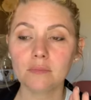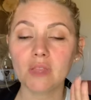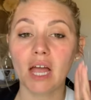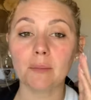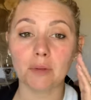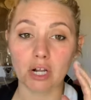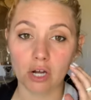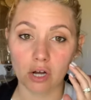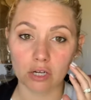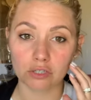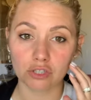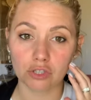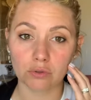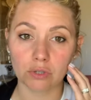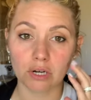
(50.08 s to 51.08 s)
I'm going to
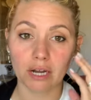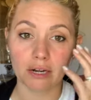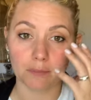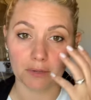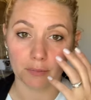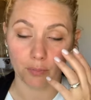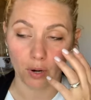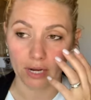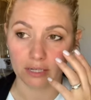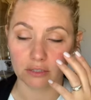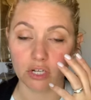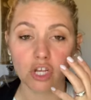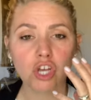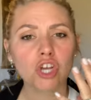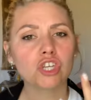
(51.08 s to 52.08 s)
contour and I'm going to
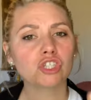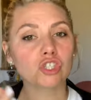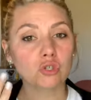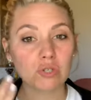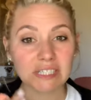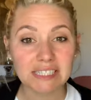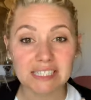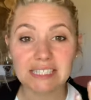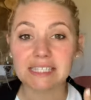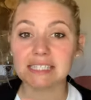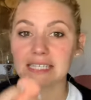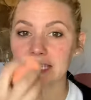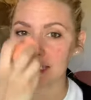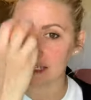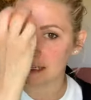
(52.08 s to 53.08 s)
brighten. So you can
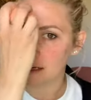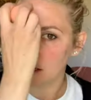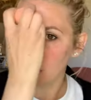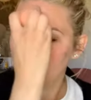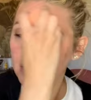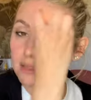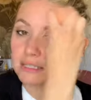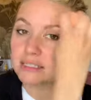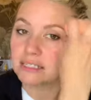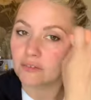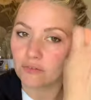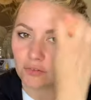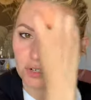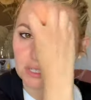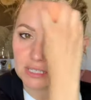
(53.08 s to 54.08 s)
see the
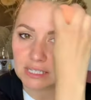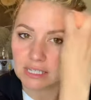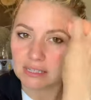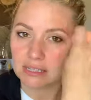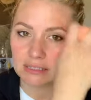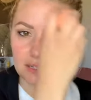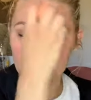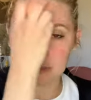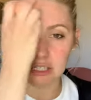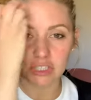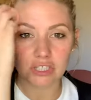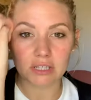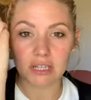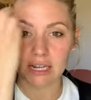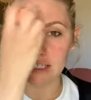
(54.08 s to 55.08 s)
difference in the
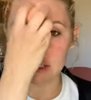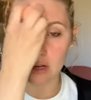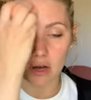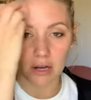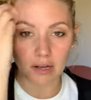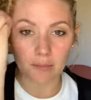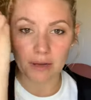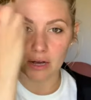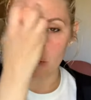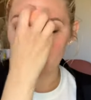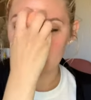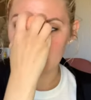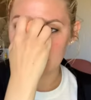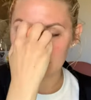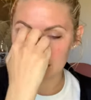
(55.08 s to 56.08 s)
dimension that I talk about
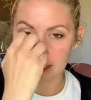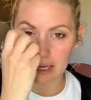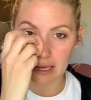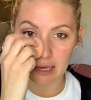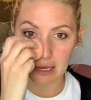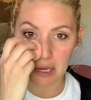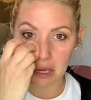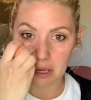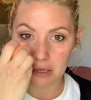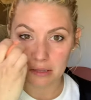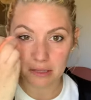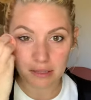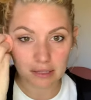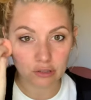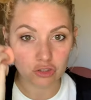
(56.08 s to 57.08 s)
when I say,
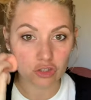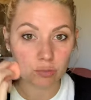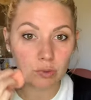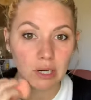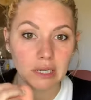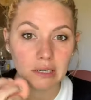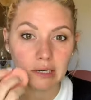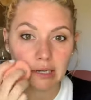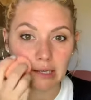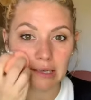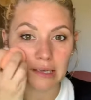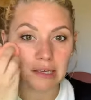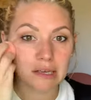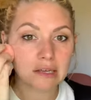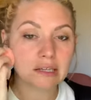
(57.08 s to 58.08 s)
here's your brightening,
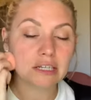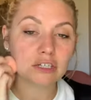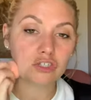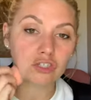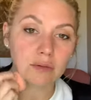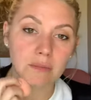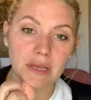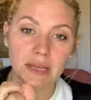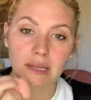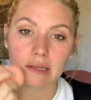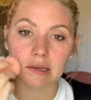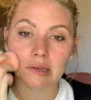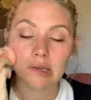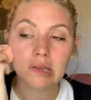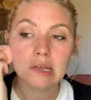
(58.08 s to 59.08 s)
here's your
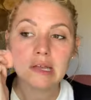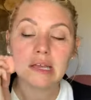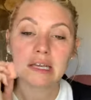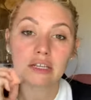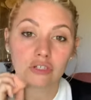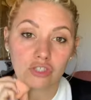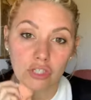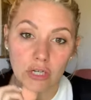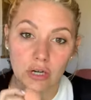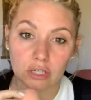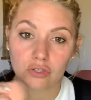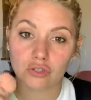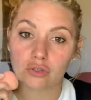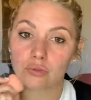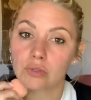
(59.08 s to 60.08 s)
main, here's your
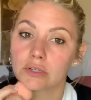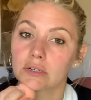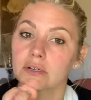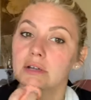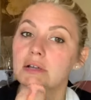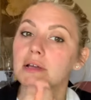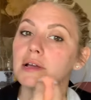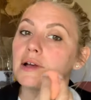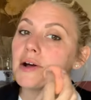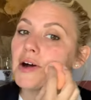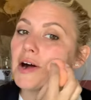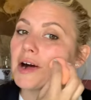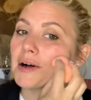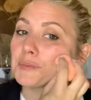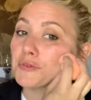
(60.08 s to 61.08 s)
contour.
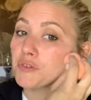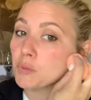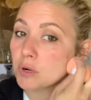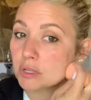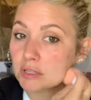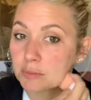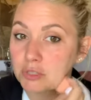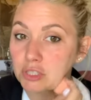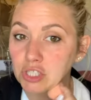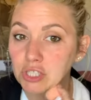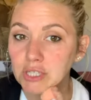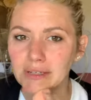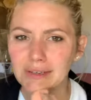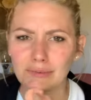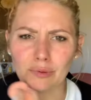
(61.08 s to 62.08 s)
Um, if you want a lip and
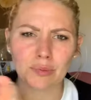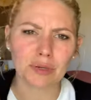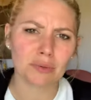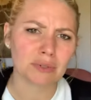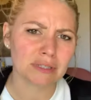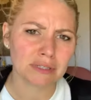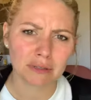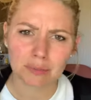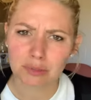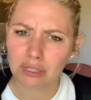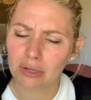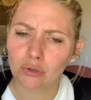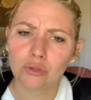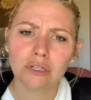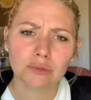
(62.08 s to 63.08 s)
cheek, everybody wants a lip and
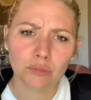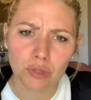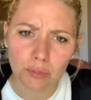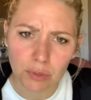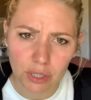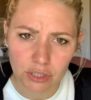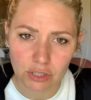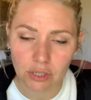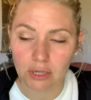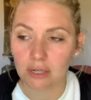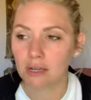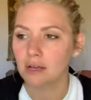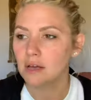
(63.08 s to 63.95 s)
who doesn't put blush on?